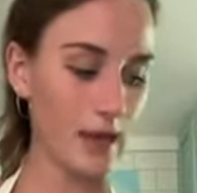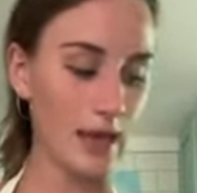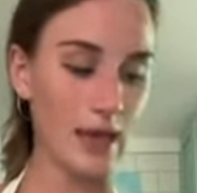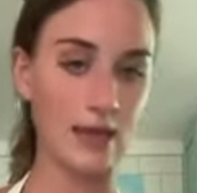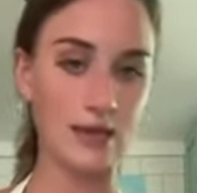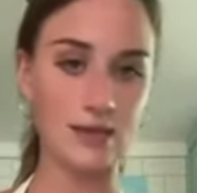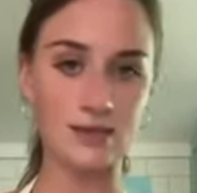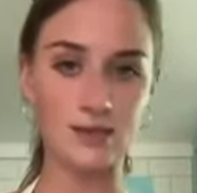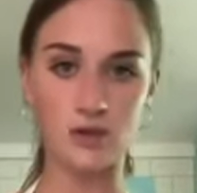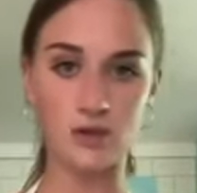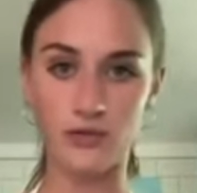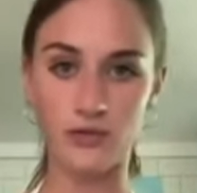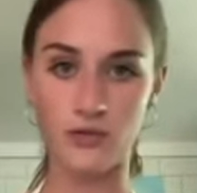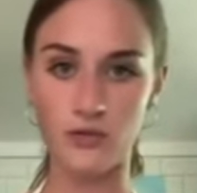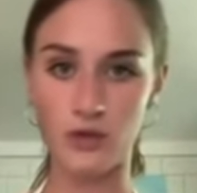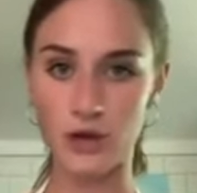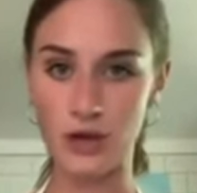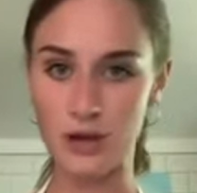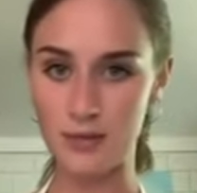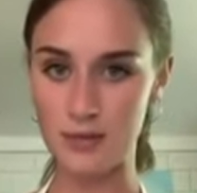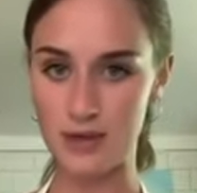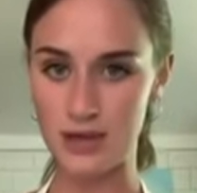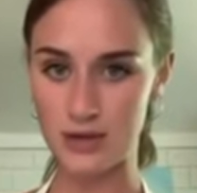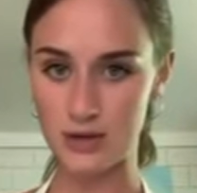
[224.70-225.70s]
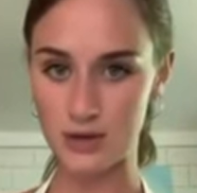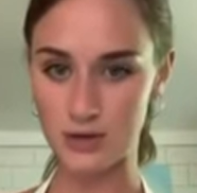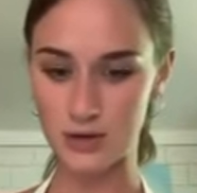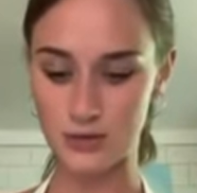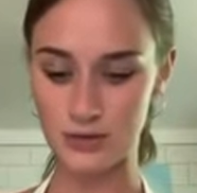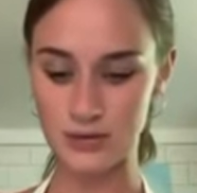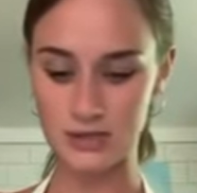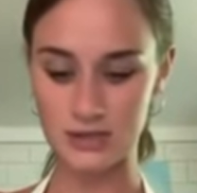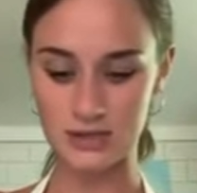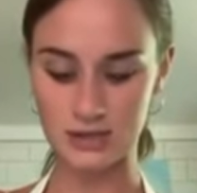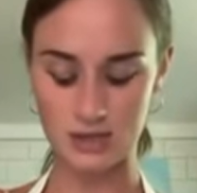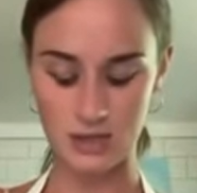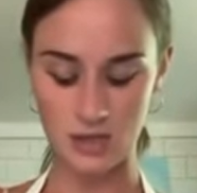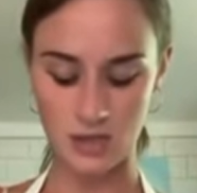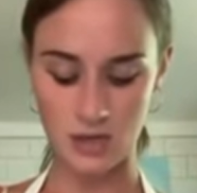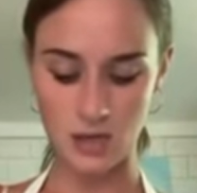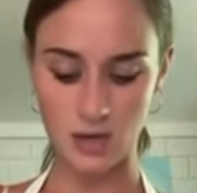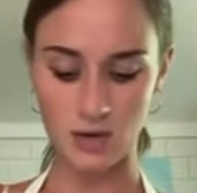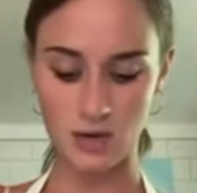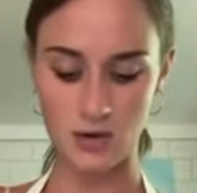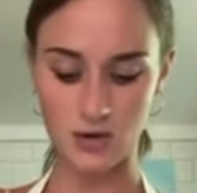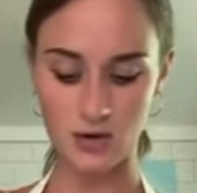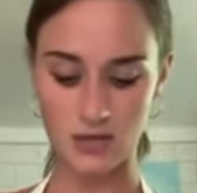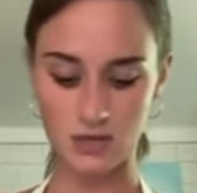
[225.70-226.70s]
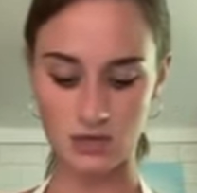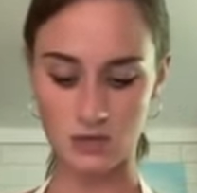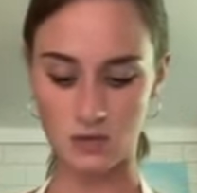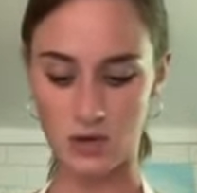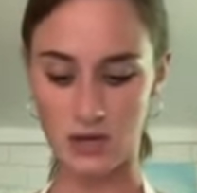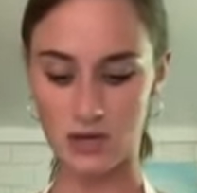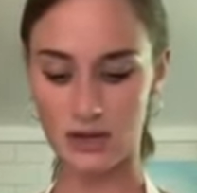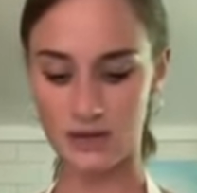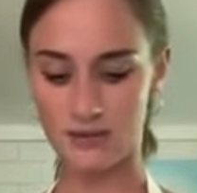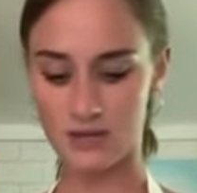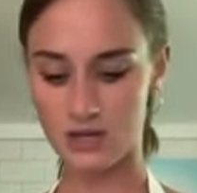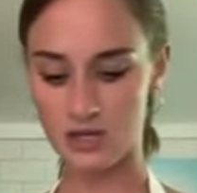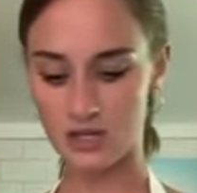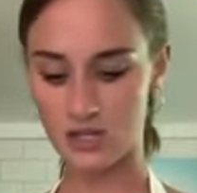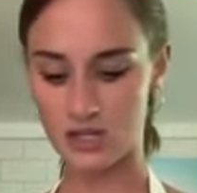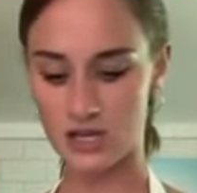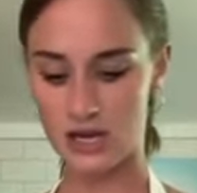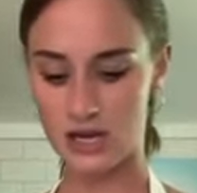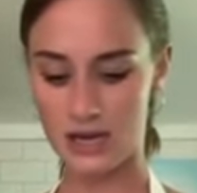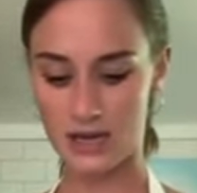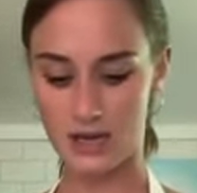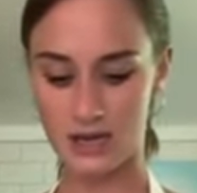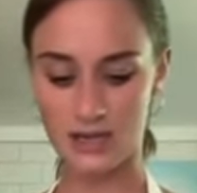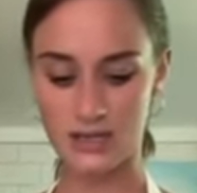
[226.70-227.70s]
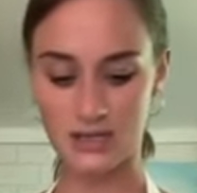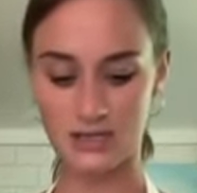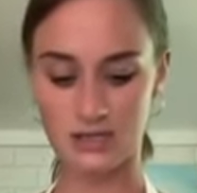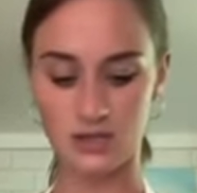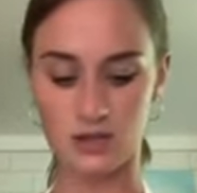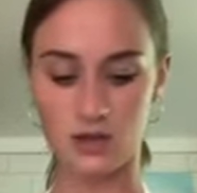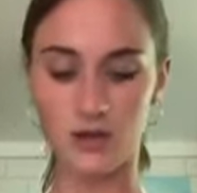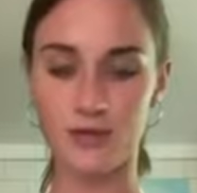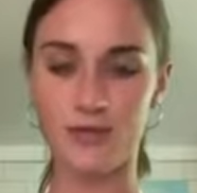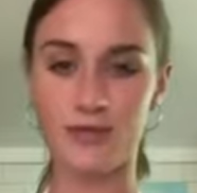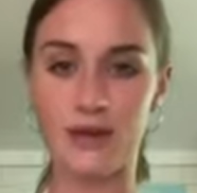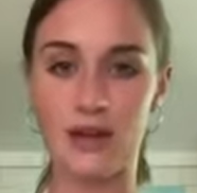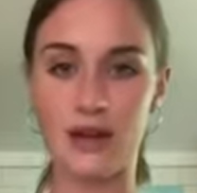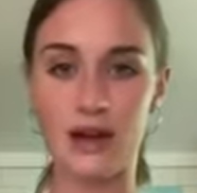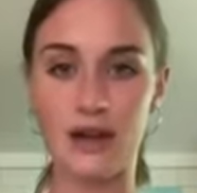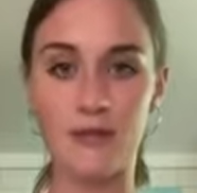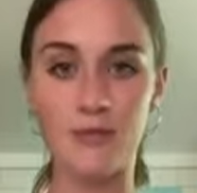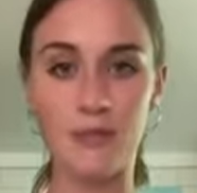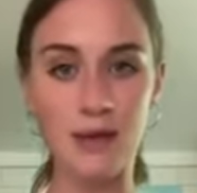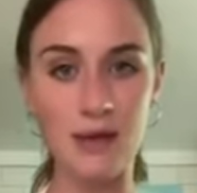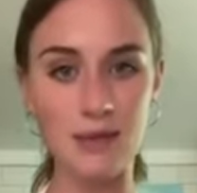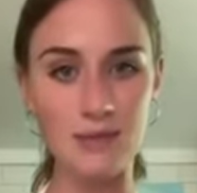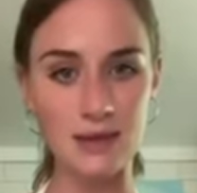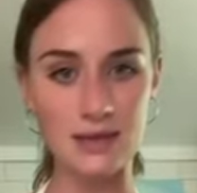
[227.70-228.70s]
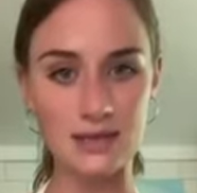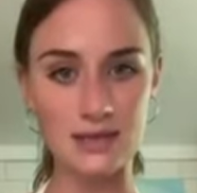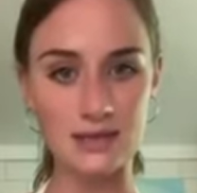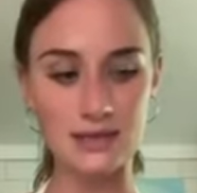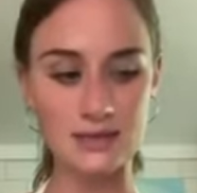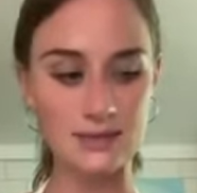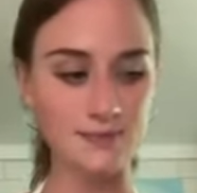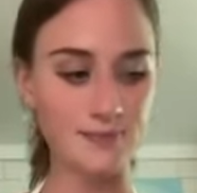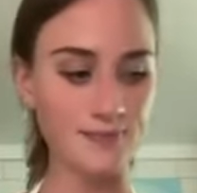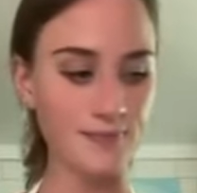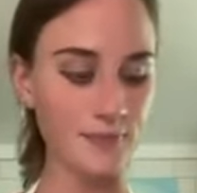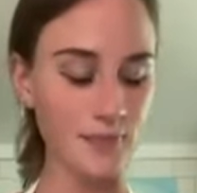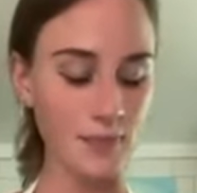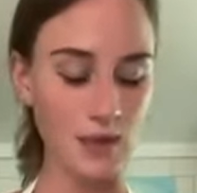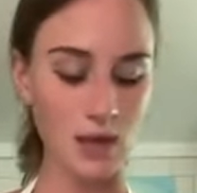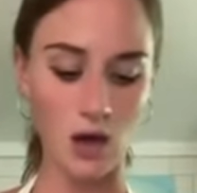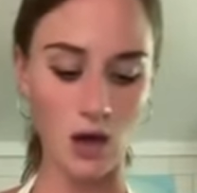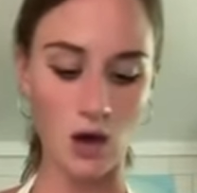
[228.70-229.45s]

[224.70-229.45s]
and surfer hippie dudes who just want to live in a shack and surf and have babies.